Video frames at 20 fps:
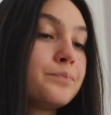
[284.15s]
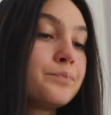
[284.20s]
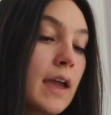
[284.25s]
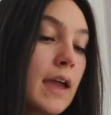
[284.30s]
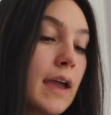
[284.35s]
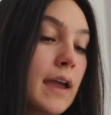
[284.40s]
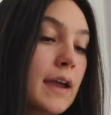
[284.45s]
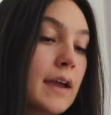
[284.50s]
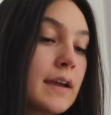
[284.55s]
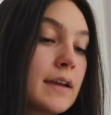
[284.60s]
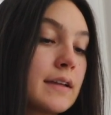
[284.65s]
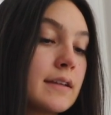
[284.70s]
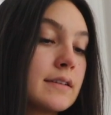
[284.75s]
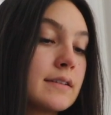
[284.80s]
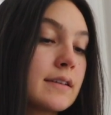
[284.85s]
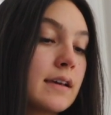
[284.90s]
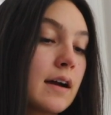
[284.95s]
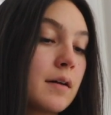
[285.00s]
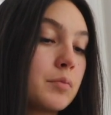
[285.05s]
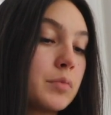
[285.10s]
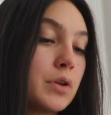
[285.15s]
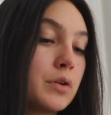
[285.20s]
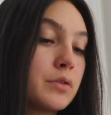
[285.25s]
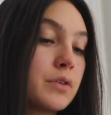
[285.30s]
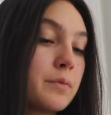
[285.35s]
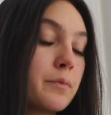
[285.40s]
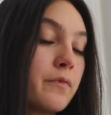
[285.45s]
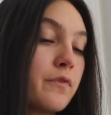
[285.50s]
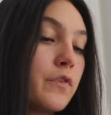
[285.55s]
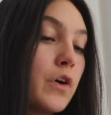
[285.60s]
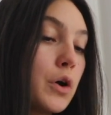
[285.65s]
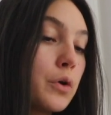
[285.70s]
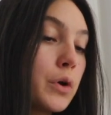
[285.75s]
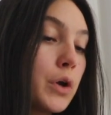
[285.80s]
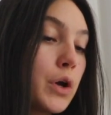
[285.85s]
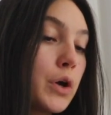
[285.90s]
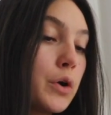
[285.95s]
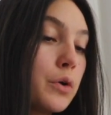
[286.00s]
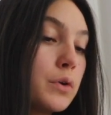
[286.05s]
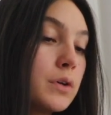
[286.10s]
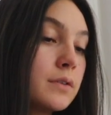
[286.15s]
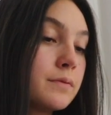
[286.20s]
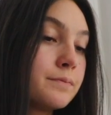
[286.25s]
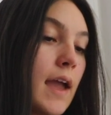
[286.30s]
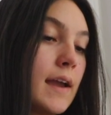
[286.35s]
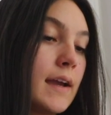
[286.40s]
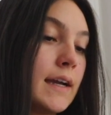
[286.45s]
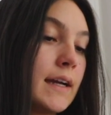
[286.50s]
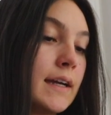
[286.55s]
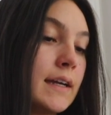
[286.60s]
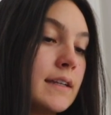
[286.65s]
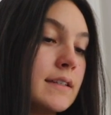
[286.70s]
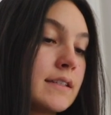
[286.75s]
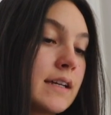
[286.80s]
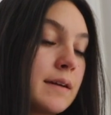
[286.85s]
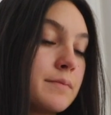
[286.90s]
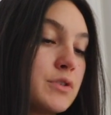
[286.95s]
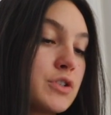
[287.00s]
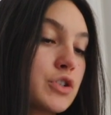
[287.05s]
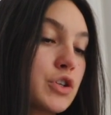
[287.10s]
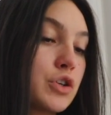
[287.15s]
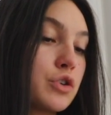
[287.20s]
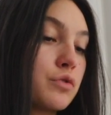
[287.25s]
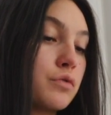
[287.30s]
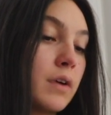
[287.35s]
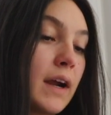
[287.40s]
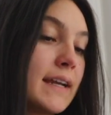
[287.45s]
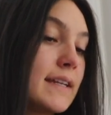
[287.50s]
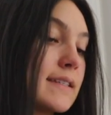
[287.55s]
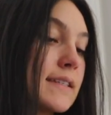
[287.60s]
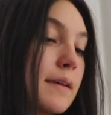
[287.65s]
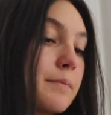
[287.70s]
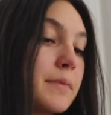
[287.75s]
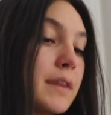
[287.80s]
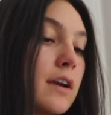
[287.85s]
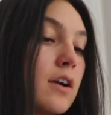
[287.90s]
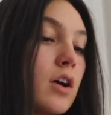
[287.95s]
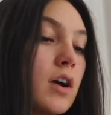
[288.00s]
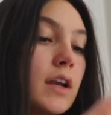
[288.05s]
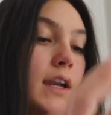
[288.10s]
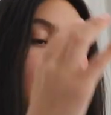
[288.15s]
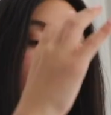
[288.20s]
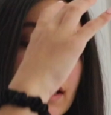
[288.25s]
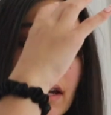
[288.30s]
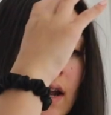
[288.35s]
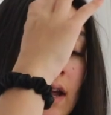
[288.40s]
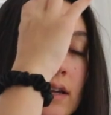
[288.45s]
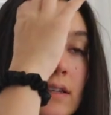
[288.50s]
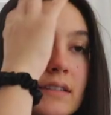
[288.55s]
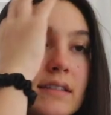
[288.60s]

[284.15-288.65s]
and upload the photo and I'm just gonna write something on it.